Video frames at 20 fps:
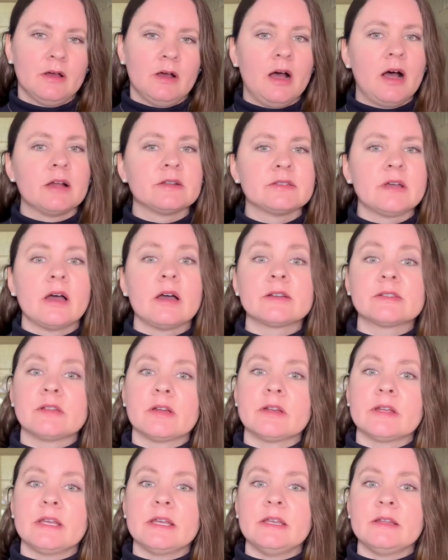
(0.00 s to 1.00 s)
Hot dogs
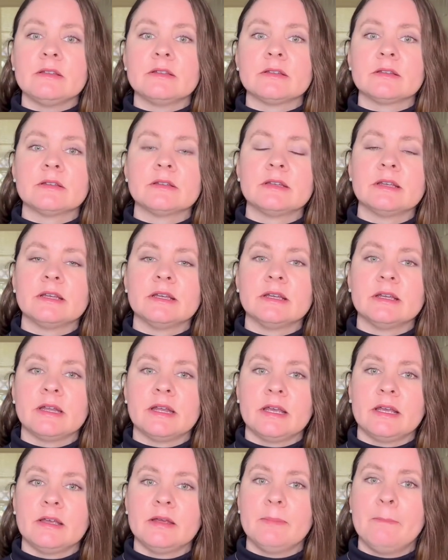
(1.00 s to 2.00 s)
are eaten in
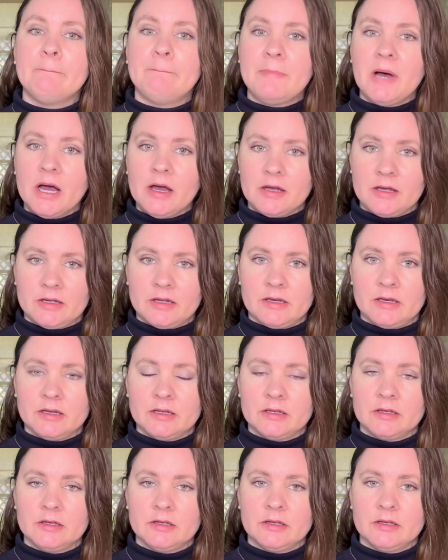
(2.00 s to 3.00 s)
a bun,
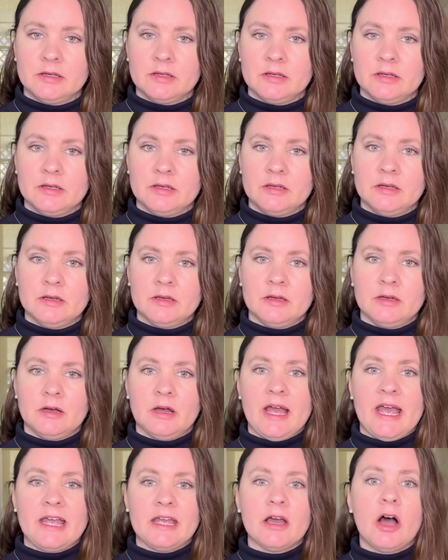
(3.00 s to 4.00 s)

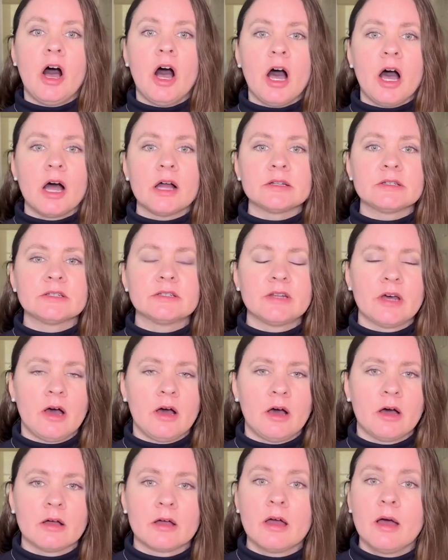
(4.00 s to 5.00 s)
a hot
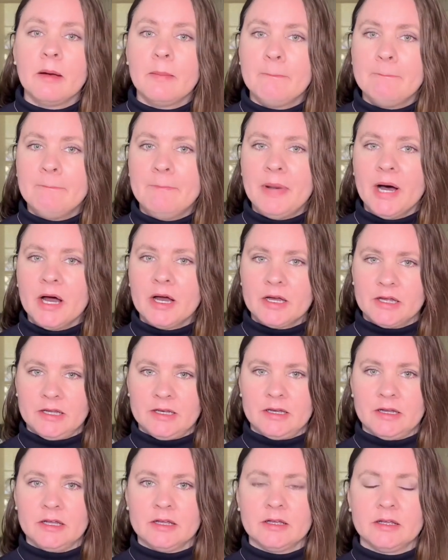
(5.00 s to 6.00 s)
dog
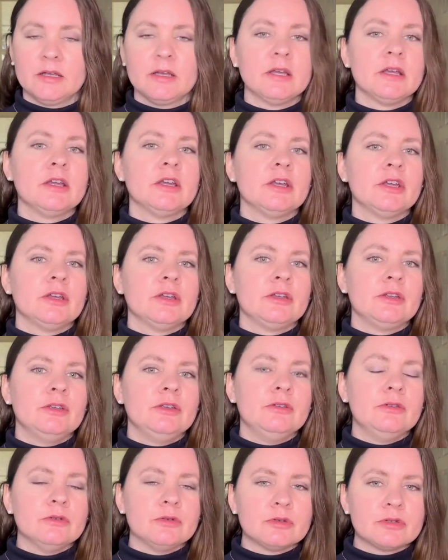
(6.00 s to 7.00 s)
bun.
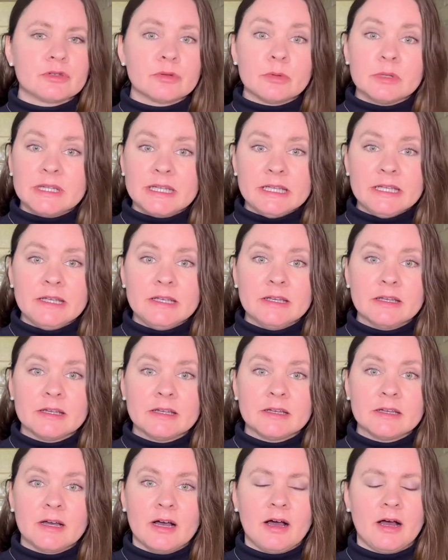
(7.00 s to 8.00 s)
Usually,
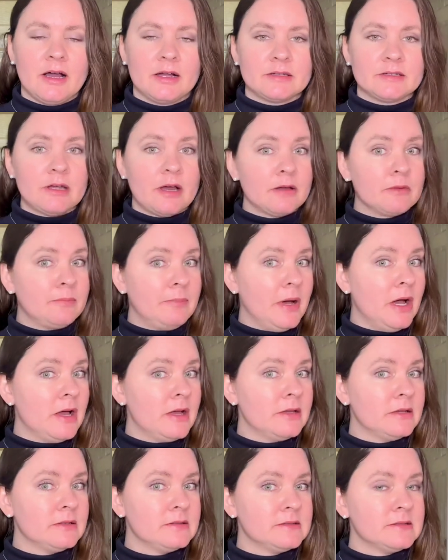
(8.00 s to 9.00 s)
hot dog
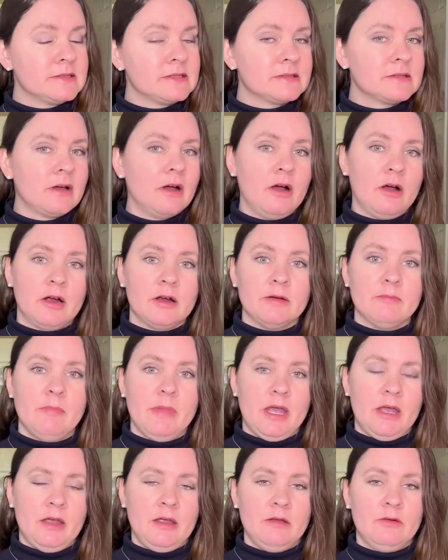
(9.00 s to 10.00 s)
buns are
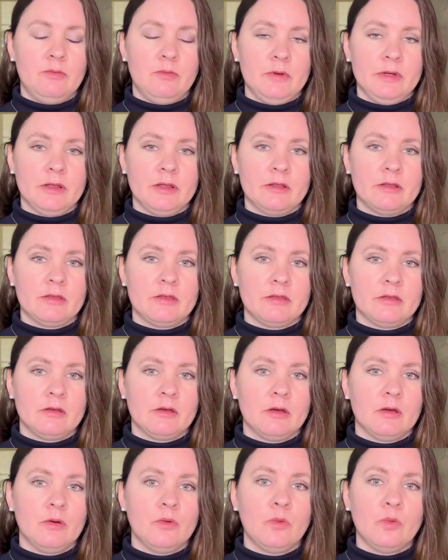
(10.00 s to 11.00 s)
made with
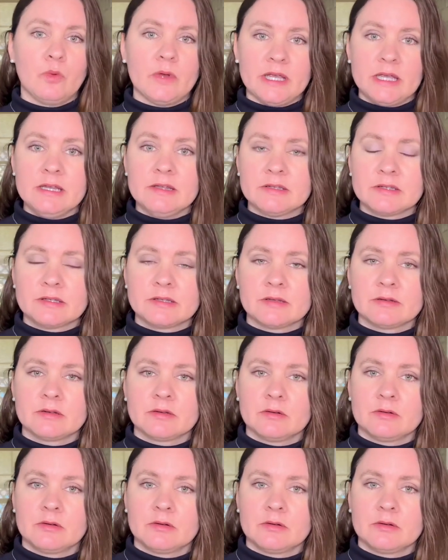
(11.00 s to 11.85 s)
wheat